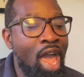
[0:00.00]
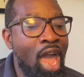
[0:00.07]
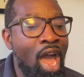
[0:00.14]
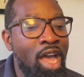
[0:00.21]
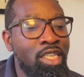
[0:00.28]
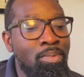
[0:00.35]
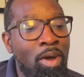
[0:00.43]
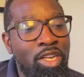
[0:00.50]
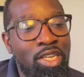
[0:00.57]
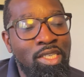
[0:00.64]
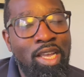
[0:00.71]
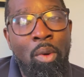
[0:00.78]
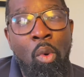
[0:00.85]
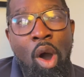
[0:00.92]
as much as
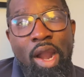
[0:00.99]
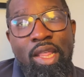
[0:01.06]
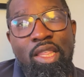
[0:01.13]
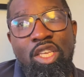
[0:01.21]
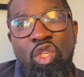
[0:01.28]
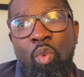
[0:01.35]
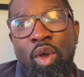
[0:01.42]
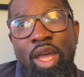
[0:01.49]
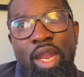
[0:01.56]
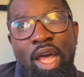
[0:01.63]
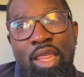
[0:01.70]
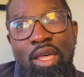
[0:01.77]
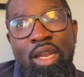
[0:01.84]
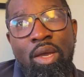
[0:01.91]
I wanted this win, I
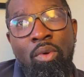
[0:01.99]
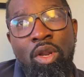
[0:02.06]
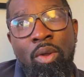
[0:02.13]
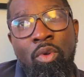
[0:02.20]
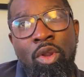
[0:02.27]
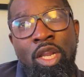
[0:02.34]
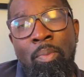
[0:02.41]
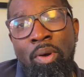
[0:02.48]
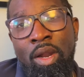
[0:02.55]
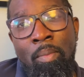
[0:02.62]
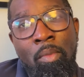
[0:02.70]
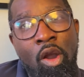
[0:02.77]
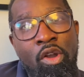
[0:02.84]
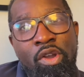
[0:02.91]
thought that would have really put a
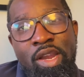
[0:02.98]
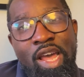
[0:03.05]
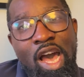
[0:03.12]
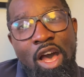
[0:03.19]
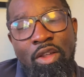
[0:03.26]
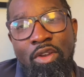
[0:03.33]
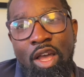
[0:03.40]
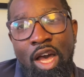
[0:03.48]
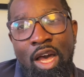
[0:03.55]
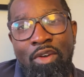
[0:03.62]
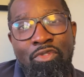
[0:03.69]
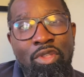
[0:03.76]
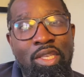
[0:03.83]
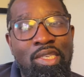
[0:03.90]
marker down
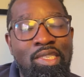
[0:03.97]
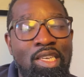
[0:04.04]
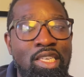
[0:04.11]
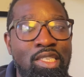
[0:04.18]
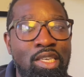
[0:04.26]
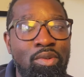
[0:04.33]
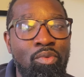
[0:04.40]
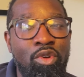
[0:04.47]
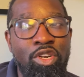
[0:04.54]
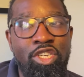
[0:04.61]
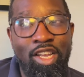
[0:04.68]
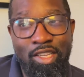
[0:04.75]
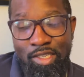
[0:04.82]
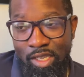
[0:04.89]
for the season, where
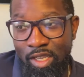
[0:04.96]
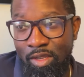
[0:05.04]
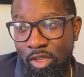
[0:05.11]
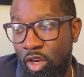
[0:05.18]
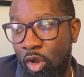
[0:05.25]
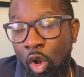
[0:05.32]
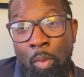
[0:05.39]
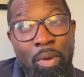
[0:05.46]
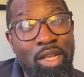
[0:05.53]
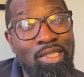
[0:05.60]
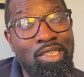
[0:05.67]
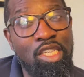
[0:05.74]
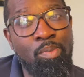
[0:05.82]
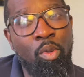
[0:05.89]
Chelsea, opened a
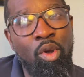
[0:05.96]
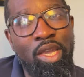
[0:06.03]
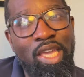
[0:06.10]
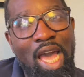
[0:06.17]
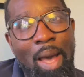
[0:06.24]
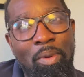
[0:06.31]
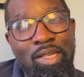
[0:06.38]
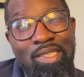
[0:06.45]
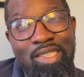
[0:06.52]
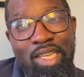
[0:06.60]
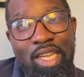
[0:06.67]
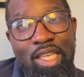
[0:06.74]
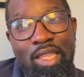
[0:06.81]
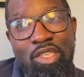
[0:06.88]
6-point gap on
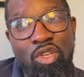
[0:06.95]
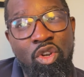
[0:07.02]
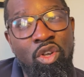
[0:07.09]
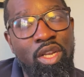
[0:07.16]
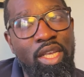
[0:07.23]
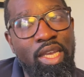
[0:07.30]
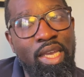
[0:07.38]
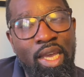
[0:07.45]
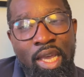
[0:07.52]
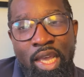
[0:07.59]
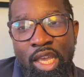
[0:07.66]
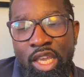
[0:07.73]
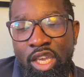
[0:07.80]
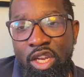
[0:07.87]
City this early.
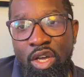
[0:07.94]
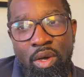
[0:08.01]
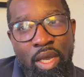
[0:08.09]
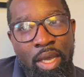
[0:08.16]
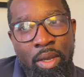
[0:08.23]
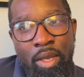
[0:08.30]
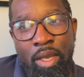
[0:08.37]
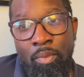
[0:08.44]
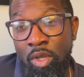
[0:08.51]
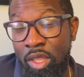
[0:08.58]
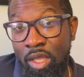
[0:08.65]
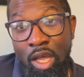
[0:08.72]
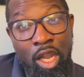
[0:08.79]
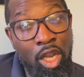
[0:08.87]

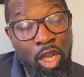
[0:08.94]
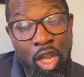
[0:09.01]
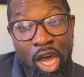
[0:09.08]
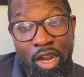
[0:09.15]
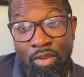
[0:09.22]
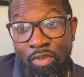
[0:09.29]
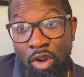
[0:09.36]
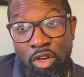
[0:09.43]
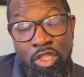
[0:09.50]
With a lot of our